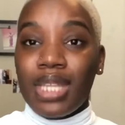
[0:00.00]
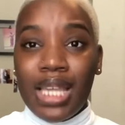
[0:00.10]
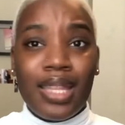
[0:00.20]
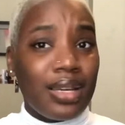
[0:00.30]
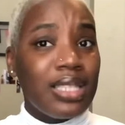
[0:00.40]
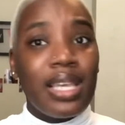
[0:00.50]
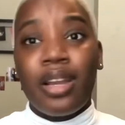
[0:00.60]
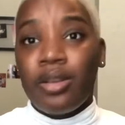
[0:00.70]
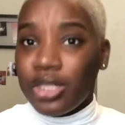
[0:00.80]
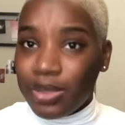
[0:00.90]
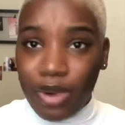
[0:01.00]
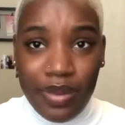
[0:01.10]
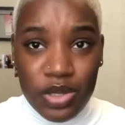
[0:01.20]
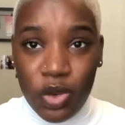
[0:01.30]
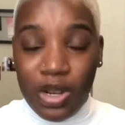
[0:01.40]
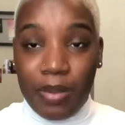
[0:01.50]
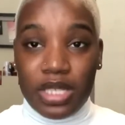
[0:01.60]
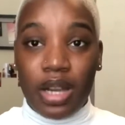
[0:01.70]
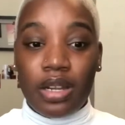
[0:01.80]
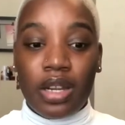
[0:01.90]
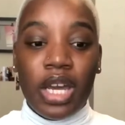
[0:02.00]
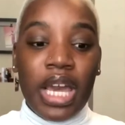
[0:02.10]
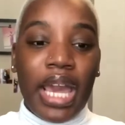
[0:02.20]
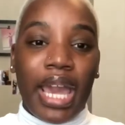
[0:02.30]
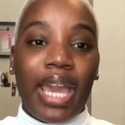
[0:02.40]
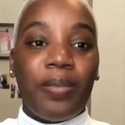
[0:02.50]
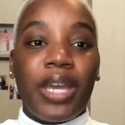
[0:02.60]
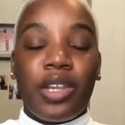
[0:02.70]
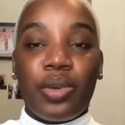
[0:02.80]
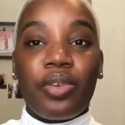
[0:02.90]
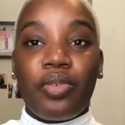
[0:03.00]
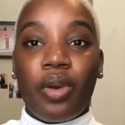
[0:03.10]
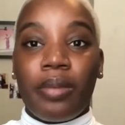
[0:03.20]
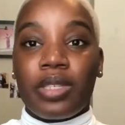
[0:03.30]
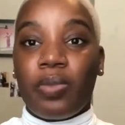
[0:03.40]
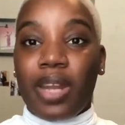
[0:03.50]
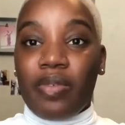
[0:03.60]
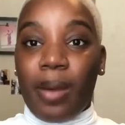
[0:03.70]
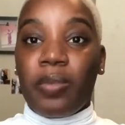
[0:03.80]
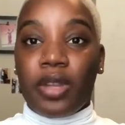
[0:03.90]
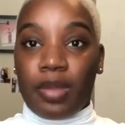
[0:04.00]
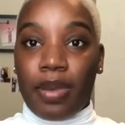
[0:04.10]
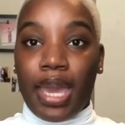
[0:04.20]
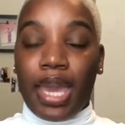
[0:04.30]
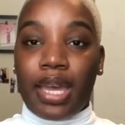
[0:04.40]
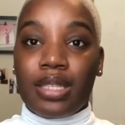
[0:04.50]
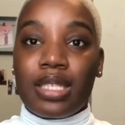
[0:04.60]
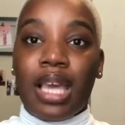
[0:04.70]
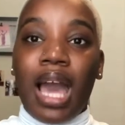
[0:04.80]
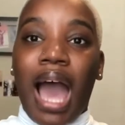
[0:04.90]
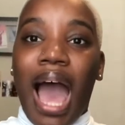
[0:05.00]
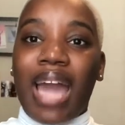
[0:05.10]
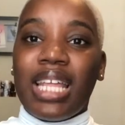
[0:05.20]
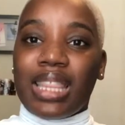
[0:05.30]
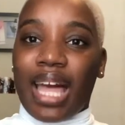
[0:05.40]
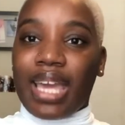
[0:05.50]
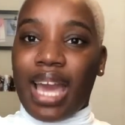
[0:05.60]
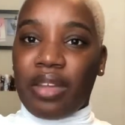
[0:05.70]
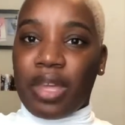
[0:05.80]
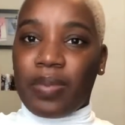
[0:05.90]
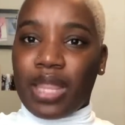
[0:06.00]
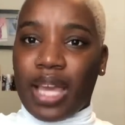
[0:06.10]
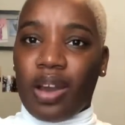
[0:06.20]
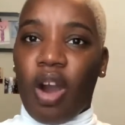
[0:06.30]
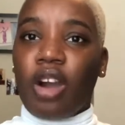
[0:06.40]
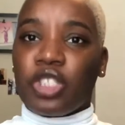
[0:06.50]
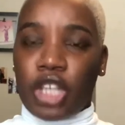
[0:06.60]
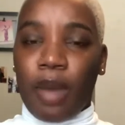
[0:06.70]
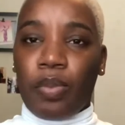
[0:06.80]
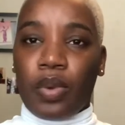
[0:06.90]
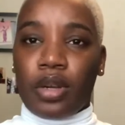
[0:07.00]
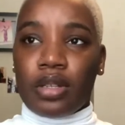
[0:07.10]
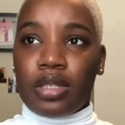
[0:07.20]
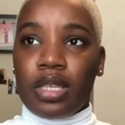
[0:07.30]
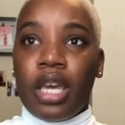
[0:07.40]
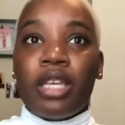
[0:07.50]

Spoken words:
like I said, Christian private school when I was younger, and we had uniforms, and whenever I would wear the pants, I didn't like how they would like arch upwards.